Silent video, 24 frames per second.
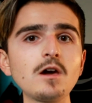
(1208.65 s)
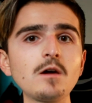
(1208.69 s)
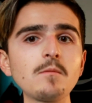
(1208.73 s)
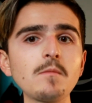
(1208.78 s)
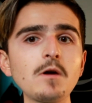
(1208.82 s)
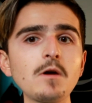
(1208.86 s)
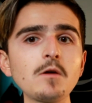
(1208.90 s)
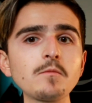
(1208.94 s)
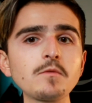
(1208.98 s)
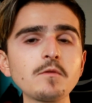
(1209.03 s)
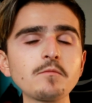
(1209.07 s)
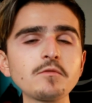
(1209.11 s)

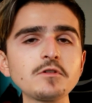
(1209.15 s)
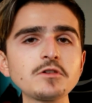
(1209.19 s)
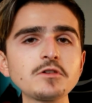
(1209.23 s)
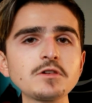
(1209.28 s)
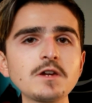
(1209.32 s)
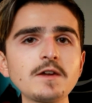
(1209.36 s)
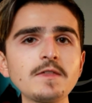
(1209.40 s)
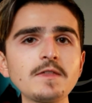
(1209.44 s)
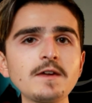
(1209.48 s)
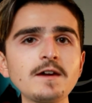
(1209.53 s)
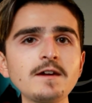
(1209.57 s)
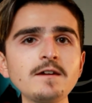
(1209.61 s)
Hope you
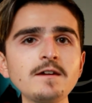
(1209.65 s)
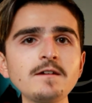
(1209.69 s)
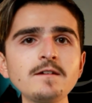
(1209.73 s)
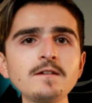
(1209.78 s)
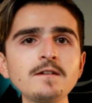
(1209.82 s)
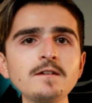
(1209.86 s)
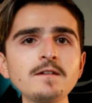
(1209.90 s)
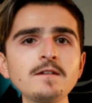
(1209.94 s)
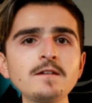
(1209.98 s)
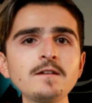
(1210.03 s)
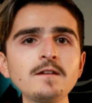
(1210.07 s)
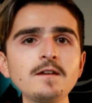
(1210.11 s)
appreciate that.
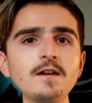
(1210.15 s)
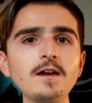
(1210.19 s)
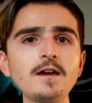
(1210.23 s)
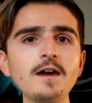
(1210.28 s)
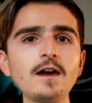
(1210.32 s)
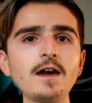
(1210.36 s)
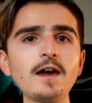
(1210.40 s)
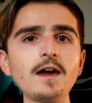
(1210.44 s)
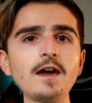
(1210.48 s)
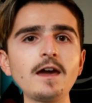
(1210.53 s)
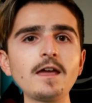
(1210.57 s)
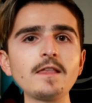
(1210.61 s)

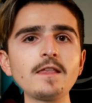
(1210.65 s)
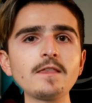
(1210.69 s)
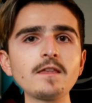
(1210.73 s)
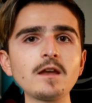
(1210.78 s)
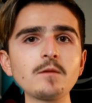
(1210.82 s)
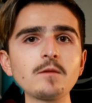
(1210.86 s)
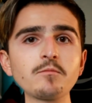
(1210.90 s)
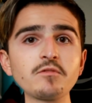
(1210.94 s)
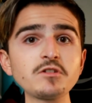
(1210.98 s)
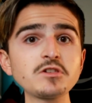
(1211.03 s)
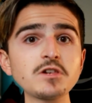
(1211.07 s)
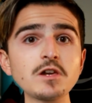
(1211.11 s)
And I
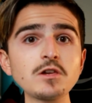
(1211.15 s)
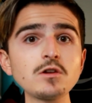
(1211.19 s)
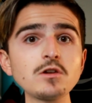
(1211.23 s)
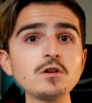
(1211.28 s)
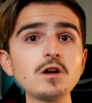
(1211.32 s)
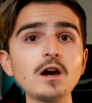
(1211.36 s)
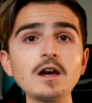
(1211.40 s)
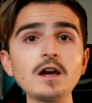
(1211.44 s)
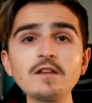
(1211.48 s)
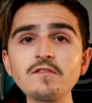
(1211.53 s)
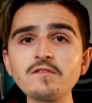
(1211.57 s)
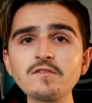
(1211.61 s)
appreciate you
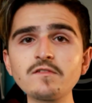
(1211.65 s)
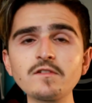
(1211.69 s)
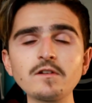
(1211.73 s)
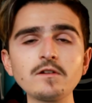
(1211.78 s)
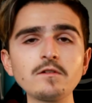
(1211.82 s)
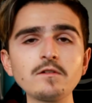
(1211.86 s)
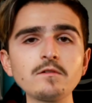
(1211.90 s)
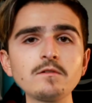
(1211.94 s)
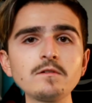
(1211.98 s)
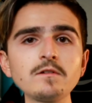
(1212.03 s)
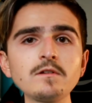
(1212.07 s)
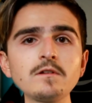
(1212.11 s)
guys. So
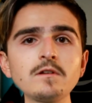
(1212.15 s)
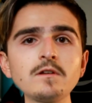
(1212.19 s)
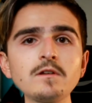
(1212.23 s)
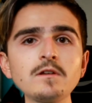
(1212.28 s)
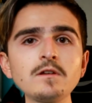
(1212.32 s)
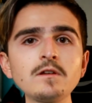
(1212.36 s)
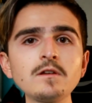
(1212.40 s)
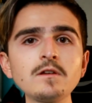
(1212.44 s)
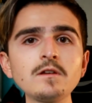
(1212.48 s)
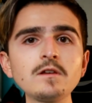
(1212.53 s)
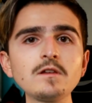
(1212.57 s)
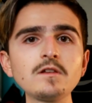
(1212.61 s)

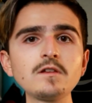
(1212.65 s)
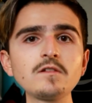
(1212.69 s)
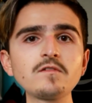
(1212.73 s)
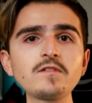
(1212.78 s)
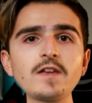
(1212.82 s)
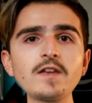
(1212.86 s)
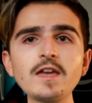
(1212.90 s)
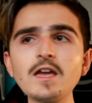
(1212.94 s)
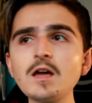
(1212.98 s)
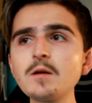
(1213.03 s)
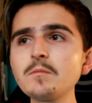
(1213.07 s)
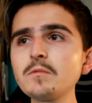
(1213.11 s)

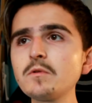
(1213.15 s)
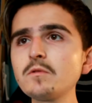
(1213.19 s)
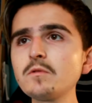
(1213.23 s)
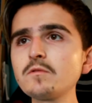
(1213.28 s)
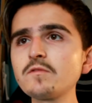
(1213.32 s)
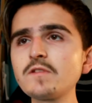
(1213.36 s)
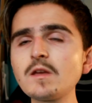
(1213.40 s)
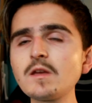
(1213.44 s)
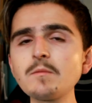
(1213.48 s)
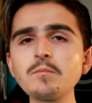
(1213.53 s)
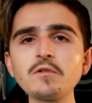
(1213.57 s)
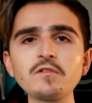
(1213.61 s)
stay humble,
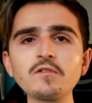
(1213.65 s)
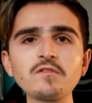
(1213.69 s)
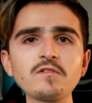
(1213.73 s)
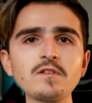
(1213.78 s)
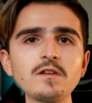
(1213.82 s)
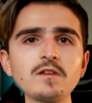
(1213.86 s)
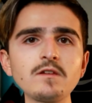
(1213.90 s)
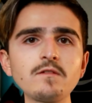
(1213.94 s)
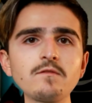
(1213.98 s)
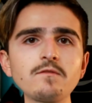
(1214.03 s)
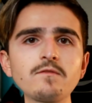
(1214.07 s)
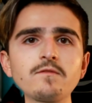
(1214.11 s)
stay
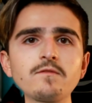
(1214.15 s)
positive,